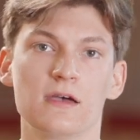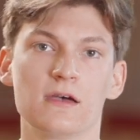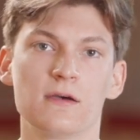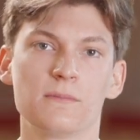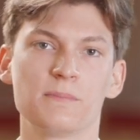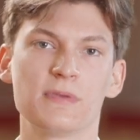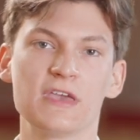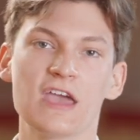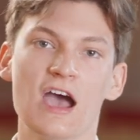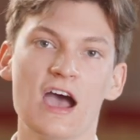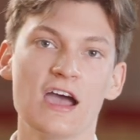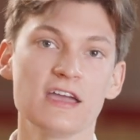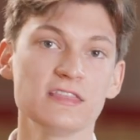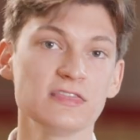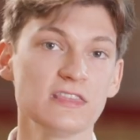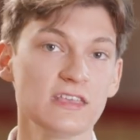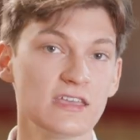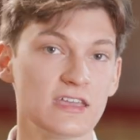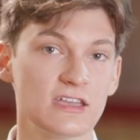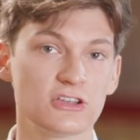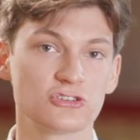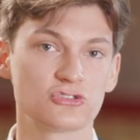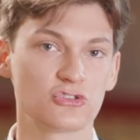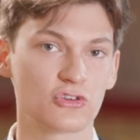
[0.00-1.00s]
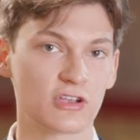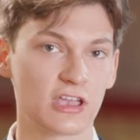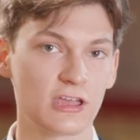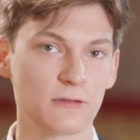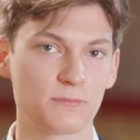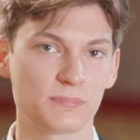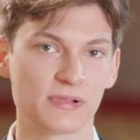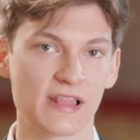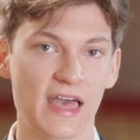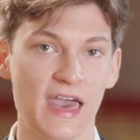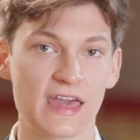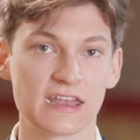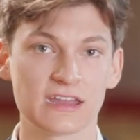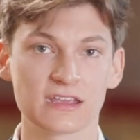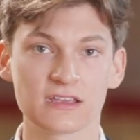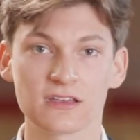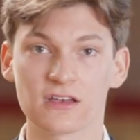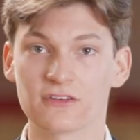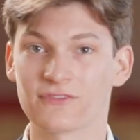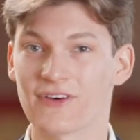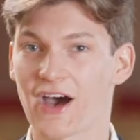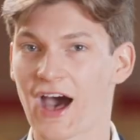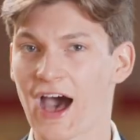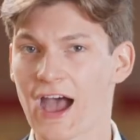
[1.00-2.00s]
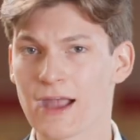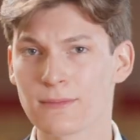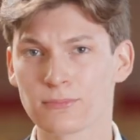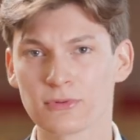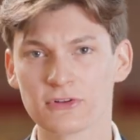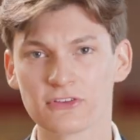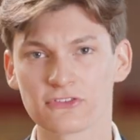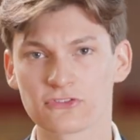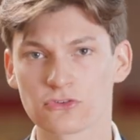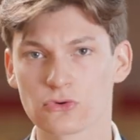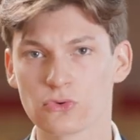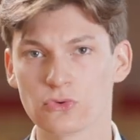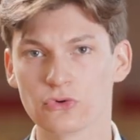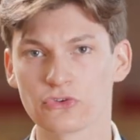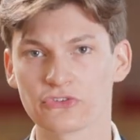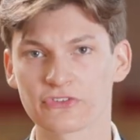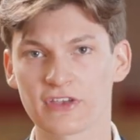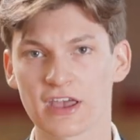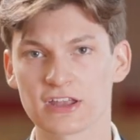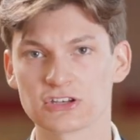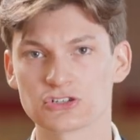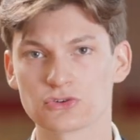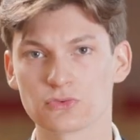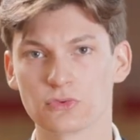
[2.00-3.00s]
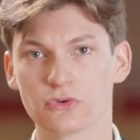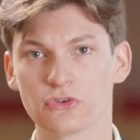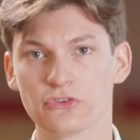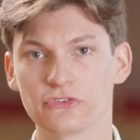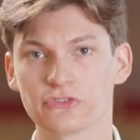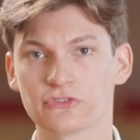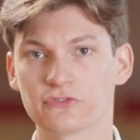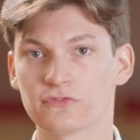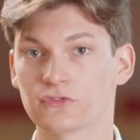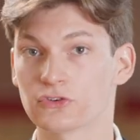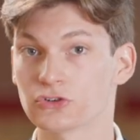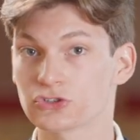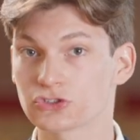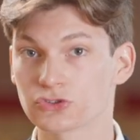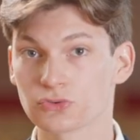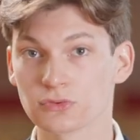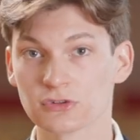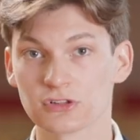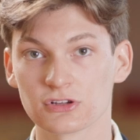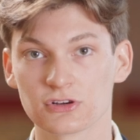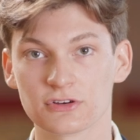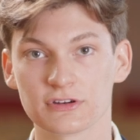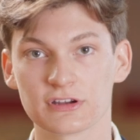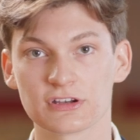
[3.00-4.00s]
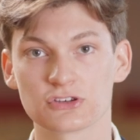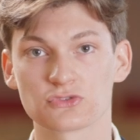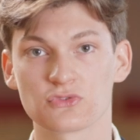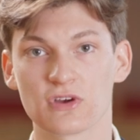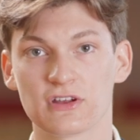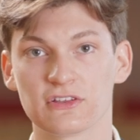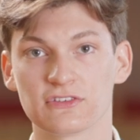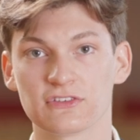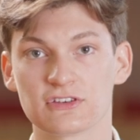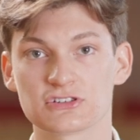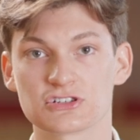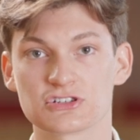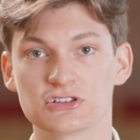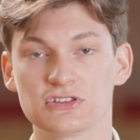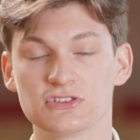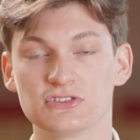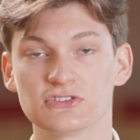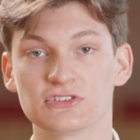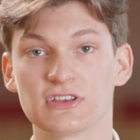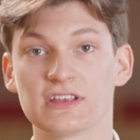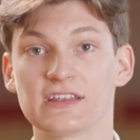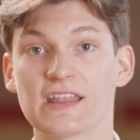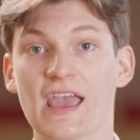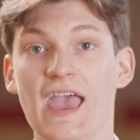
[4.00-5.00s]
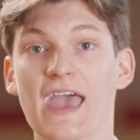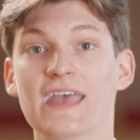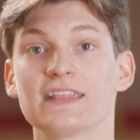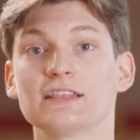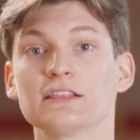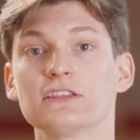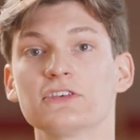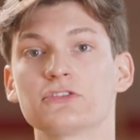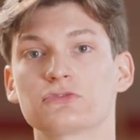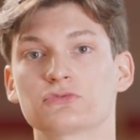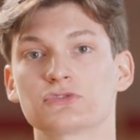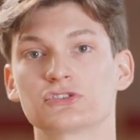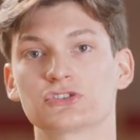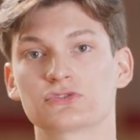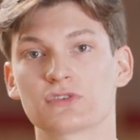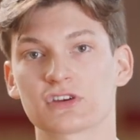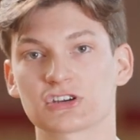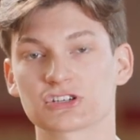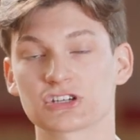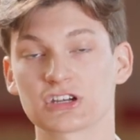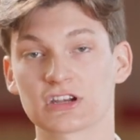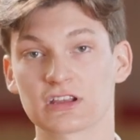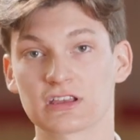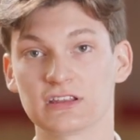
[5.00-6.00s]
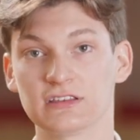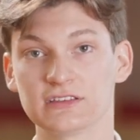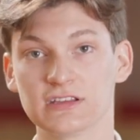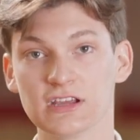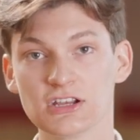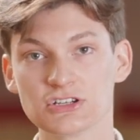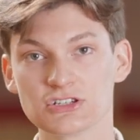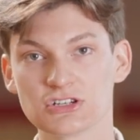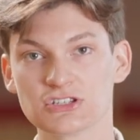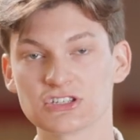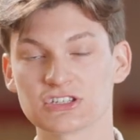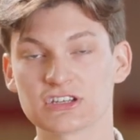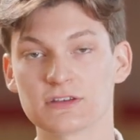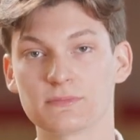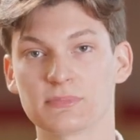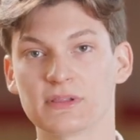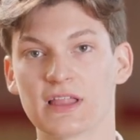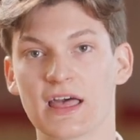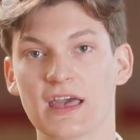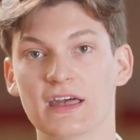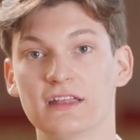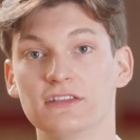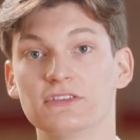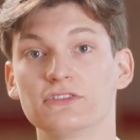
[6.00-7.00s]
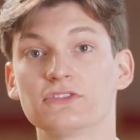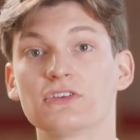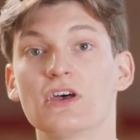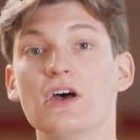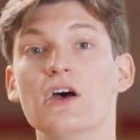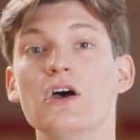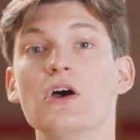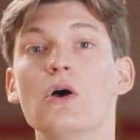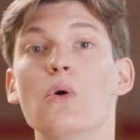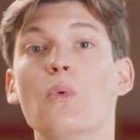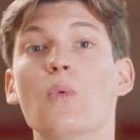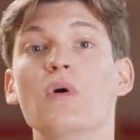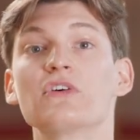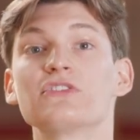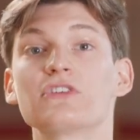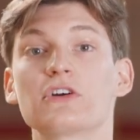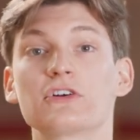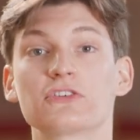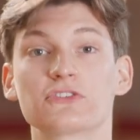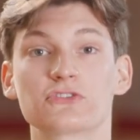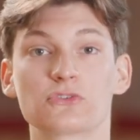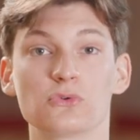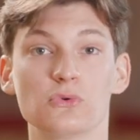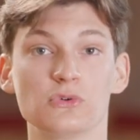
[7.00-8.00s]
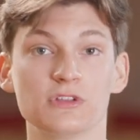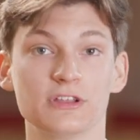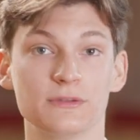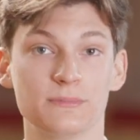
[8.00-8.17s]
Behind the intricate planning of hybrid school schedules, virtual learning transitions, and endless restriction contingency plans was our school